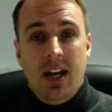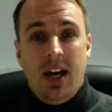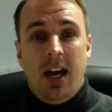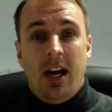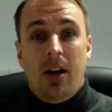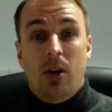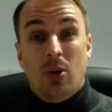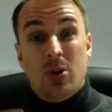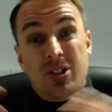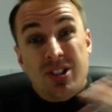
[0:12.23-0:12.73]

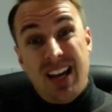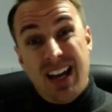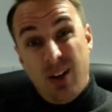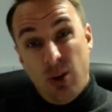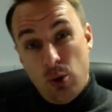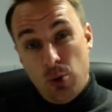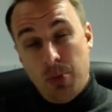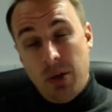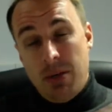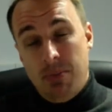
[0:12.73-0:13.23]
or
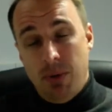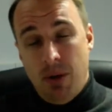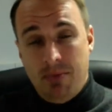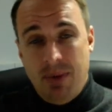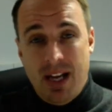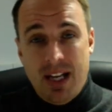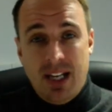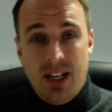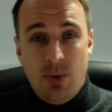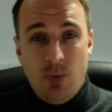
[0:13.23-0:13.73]
salespeople are
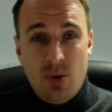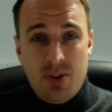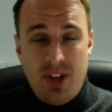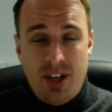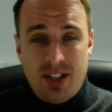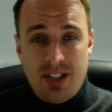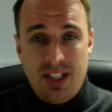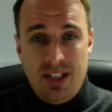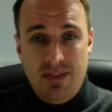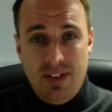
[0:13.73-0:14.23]
making with their
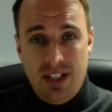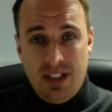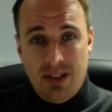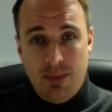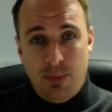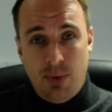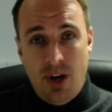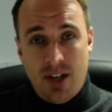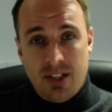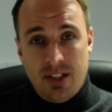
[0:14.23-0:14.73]
CVs
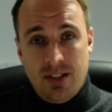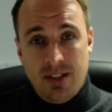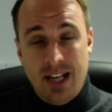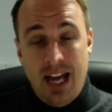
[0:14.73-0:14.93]
at present.